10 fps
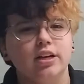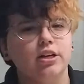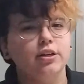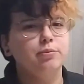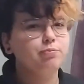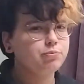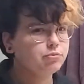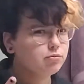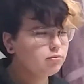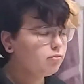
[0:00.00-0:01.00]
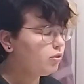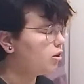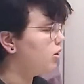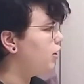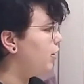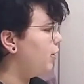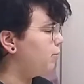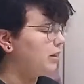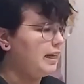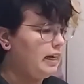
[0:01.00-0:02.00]
a
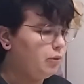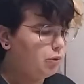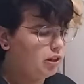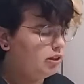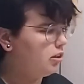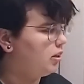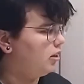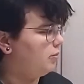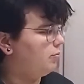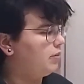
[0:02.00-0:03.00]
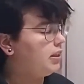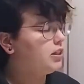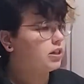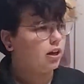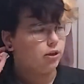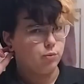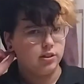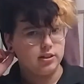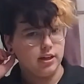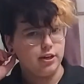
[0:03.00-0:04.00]
plain one. These colored
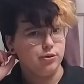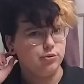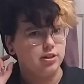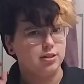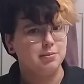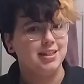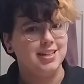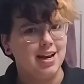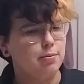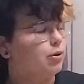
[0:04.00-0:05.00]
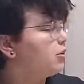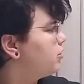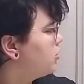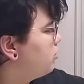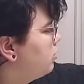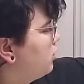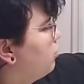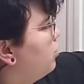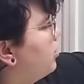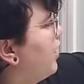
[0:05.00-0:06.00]
ones that I used as my tapers. Don't
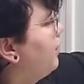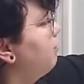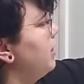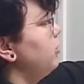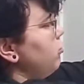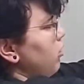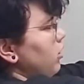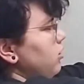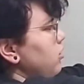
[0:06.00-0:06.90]
look at my drawers.